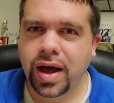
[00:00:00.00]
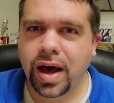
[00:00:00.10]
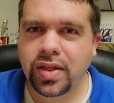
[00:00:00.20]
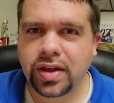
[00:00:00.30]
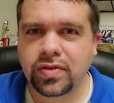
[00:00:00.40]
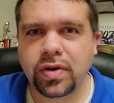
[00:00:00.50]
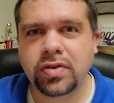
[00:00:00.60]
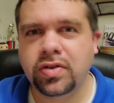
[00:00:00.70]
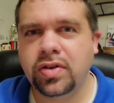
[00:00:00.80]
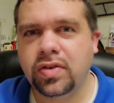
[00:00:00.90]
I think it's very
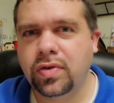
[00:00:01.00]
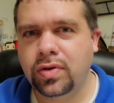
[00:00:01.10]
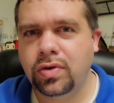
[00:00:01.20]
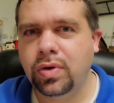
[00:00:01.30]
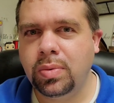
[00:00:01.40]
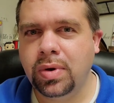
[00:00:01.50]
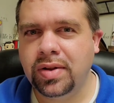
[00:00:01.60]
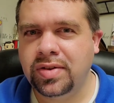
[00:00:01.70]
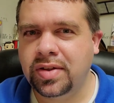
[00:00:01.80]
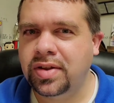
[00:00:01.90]
successful at doing what
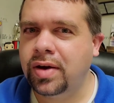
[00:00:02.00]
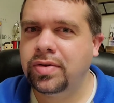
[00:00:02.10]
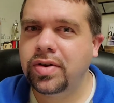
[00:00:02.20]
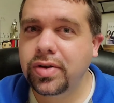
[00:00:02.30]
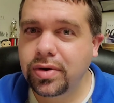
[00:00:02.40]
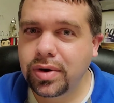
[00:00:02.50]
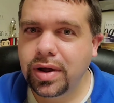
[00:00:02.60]
it sets out to do,